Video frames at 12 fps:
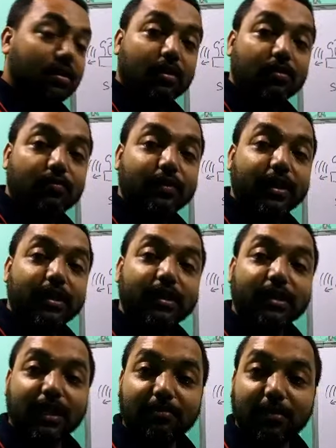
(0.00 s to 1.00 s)
when
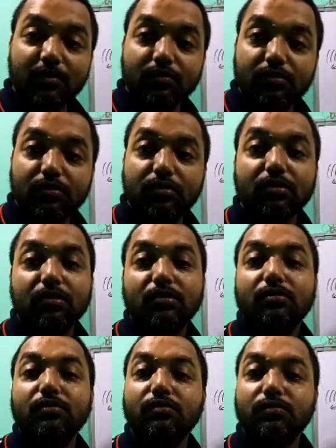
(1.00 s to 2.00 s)
it come out
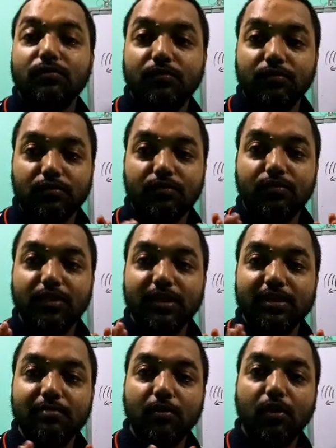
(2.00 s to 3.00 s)
through a
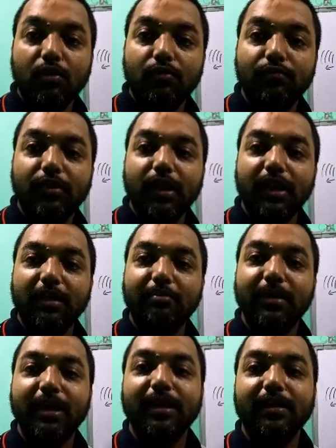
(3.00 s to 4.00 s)
small way, a
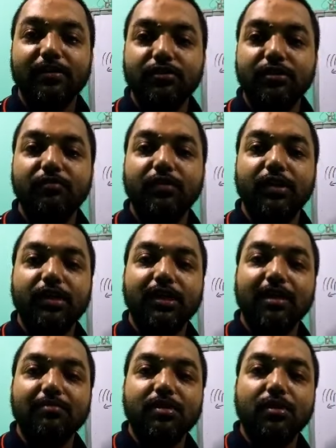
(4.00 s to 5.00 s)
big energy, when it
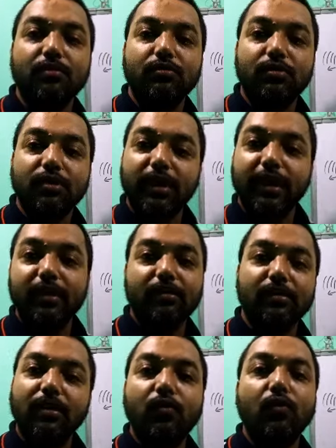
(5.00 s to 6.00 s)
comes out,
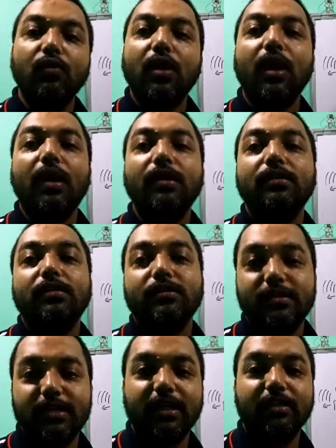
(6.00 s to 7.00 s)
then the whole earth
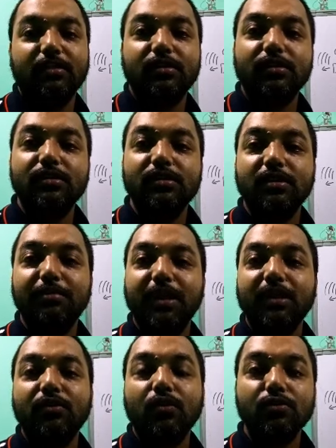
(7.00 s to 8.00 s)
shake. This is the
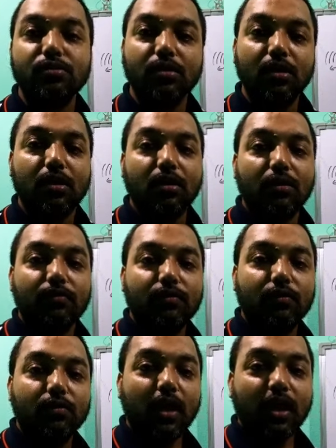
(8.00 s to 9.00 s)
main cause
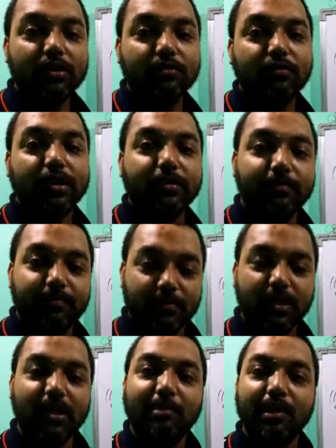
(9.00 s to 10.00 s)
for earthquake.
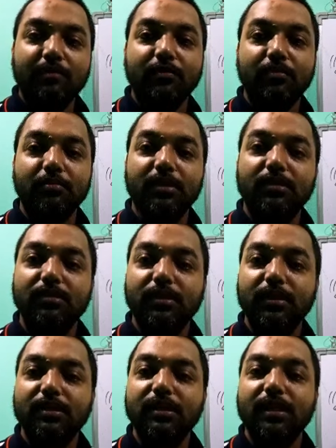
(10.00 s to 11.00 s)
Then apart from
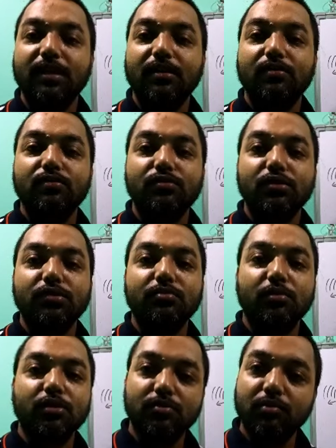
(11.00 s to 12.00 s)
this, there are also
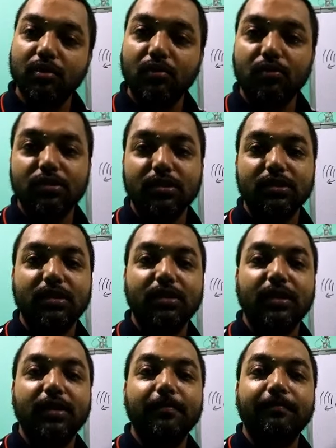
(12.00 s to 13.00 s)
small causes are
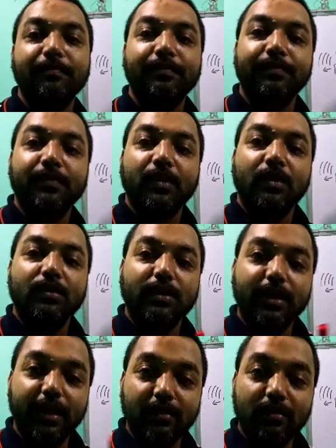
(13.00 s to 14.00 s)
there.
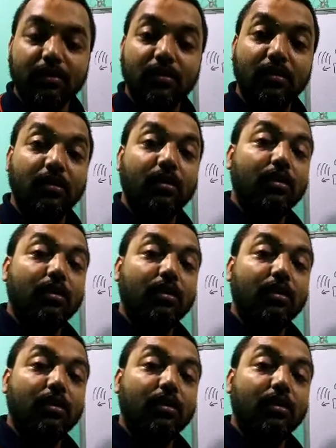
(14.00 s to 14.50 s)
Then